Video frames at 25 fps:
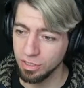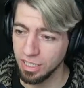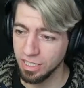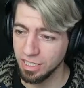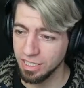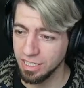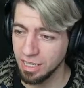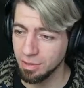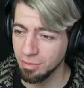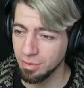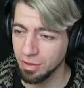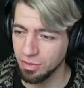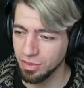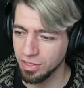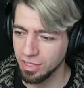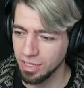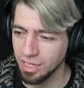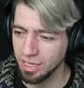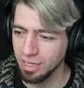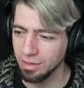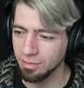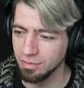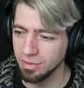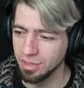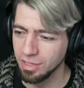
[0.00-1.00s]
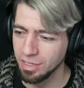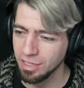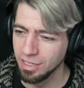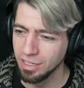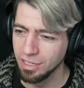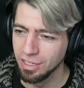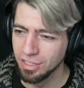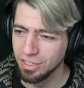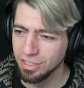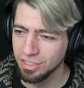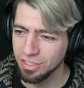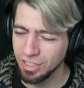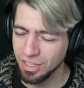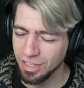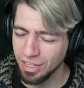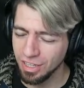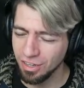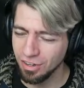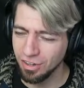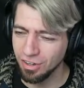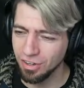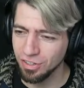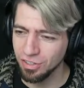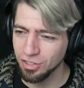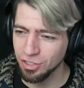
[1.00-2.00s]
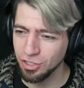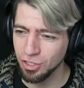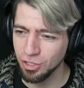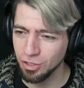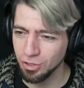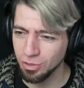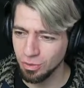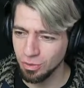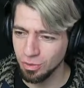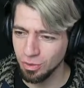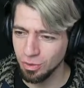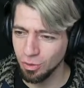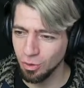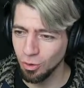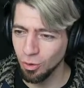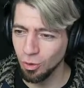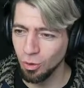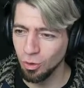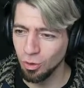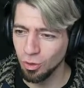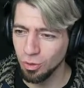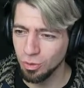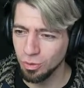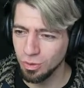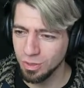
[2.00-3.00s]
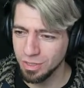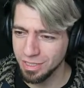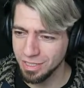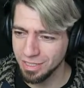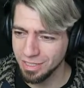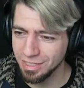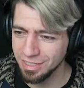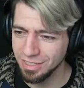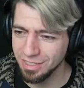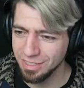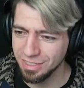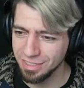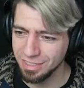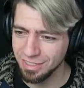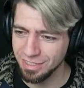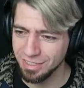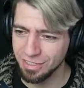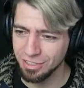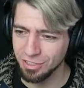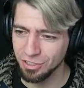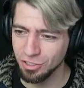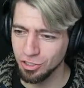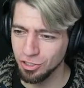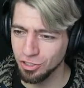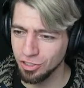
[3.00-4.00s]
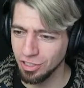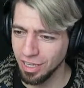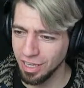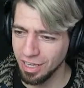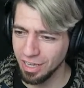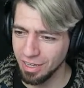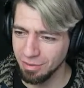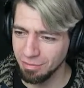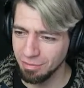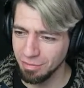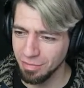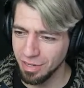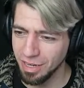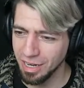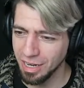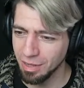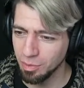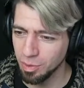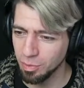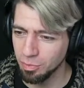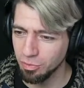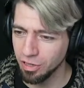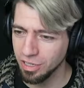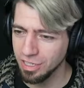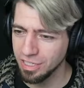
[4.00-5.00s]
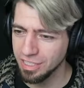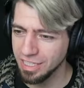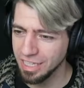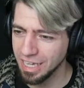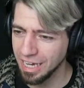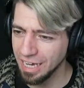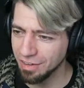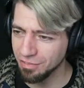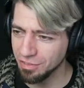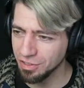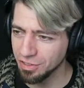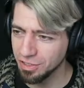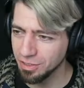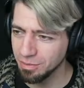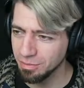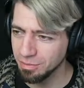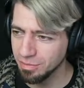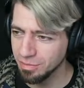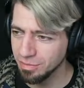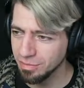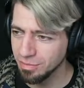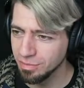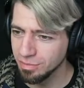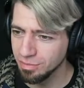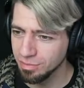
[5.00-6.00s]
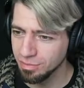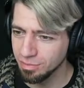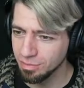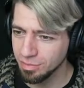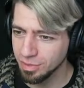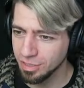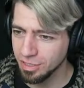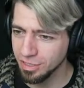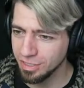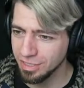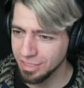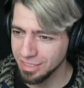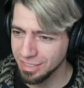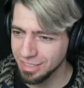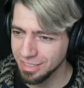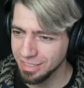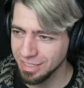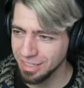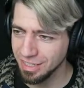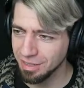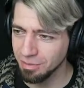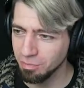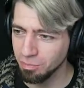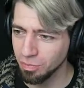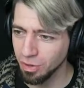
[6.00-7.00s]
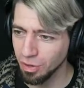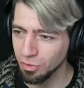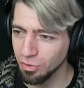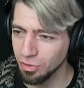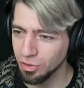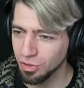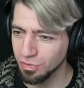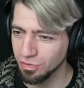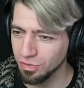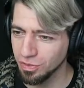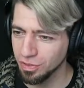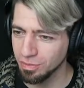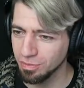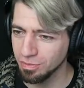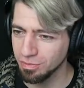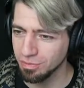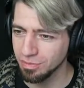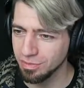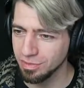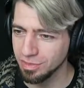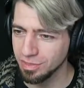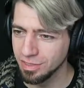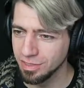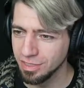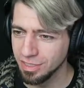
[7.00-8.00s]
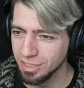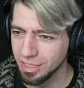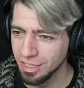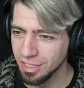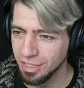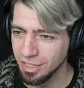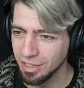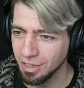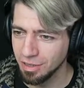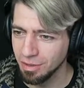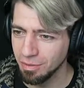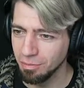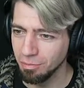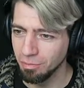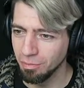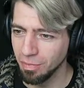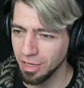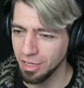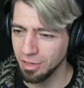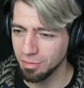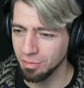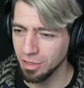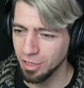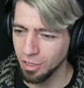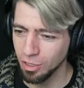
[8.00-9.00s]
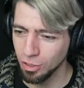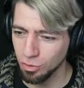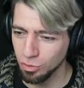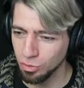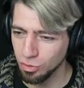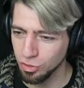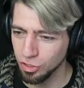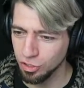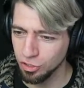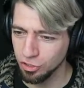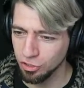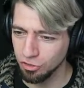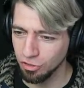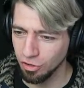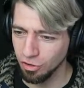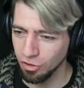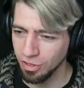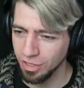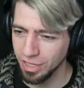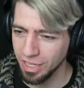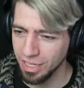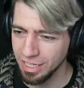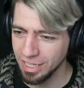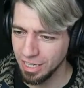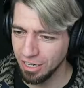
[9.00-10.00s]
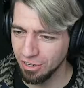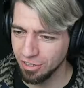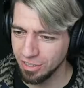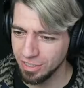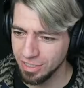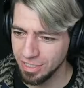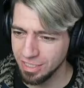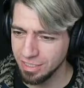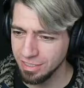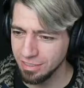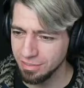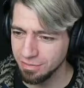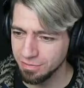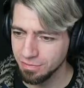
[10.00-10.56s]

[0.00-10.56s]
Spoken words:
takes him out the game. So they are 2 awkward limit breaks to have on them, because both of them make me lose control of that character.